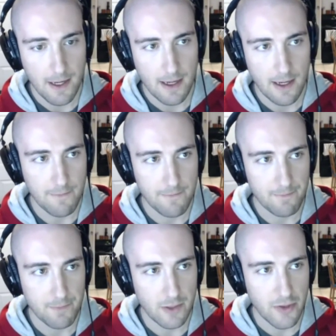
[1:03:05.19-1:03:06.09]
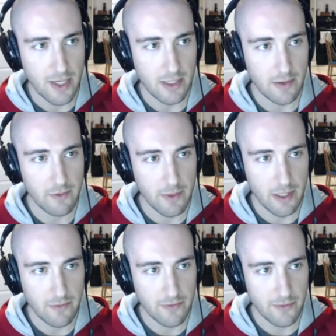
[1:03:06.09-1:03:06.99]
Thank you
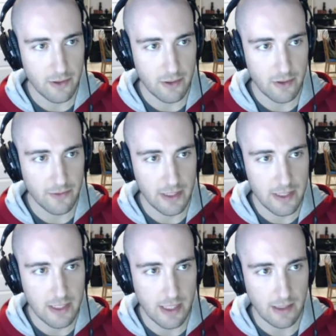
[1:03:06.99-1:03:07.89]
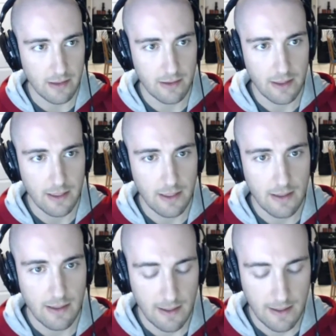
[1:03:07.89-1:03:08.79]
everybody for listening.
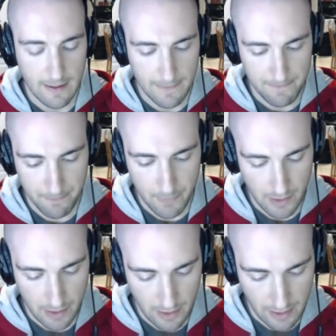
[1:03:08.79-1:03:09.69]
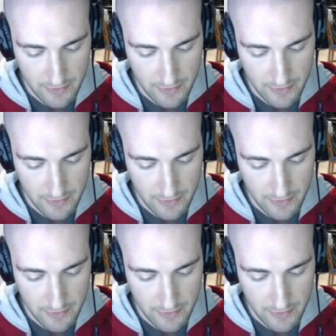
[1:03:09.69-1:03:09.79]
I have